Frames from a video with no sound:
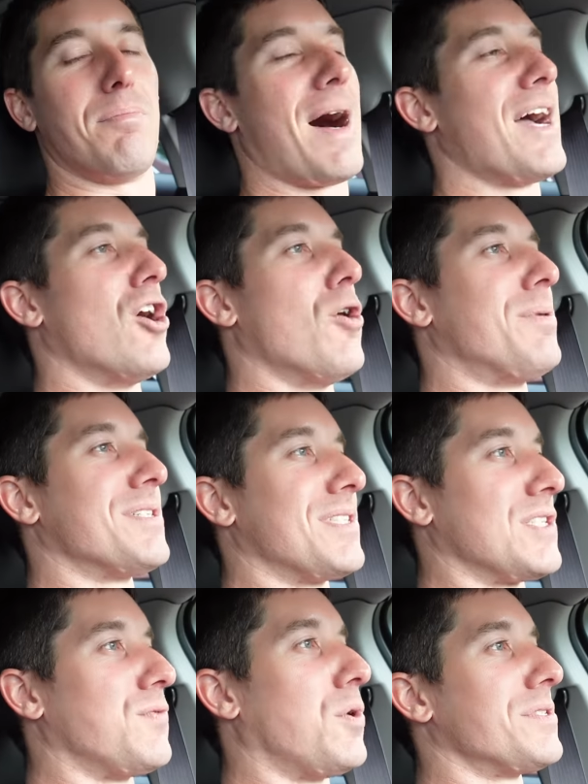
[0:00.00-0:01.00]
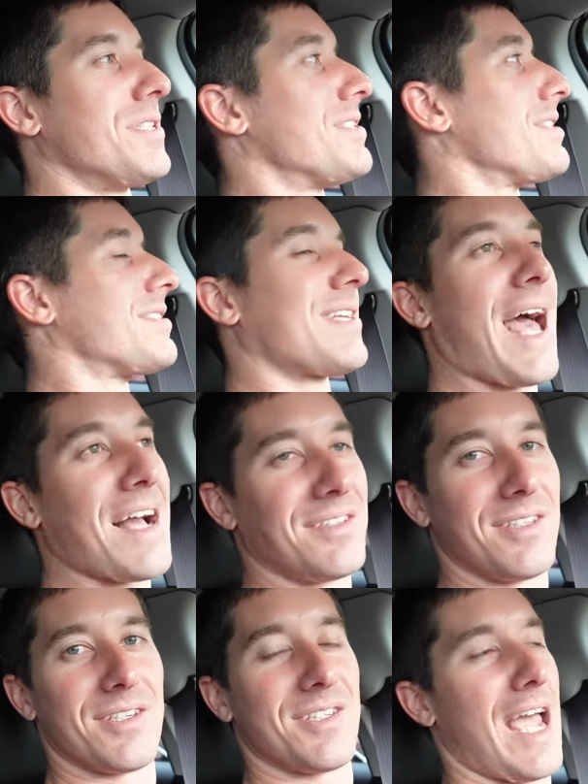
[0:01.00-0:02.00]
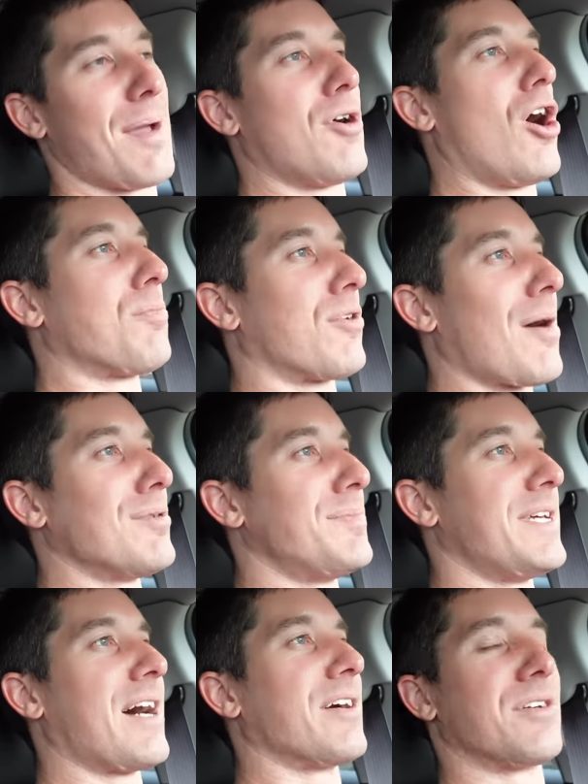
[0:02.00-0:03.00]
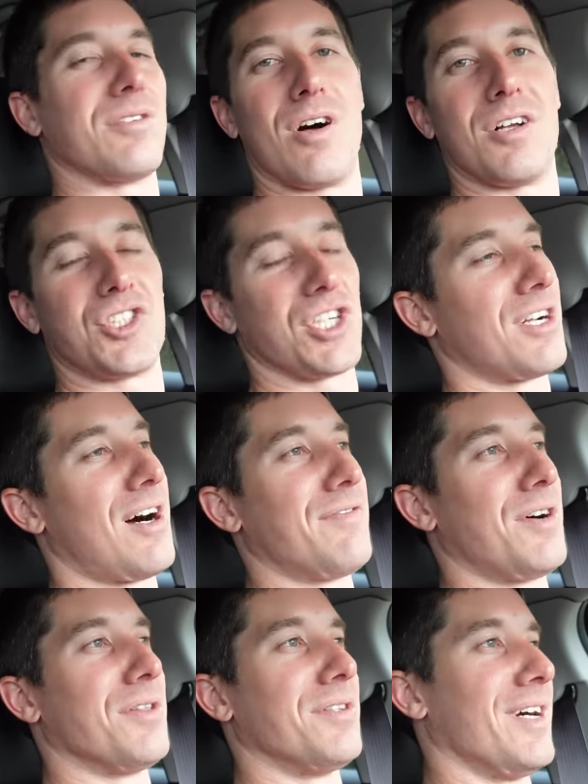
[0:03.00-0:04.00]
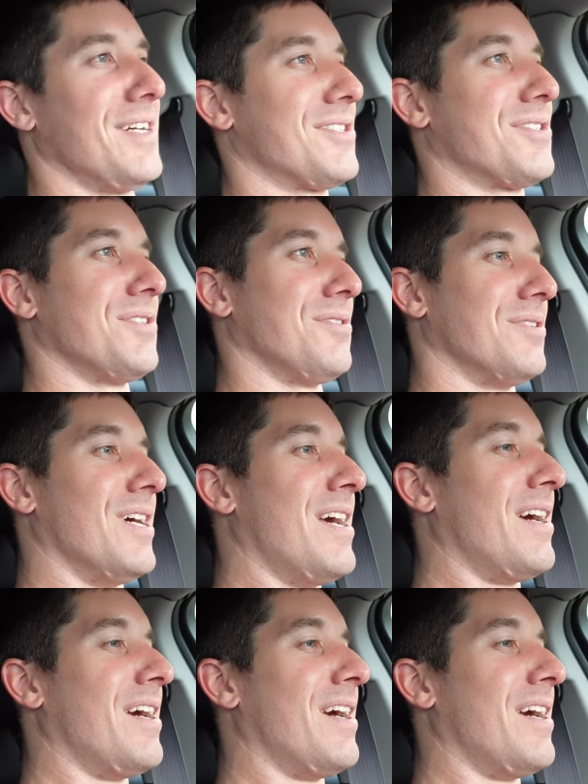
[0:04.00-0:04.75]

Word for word: My hope is this Volt is exactly the same. I'll probably be out here launching it off all the lights too.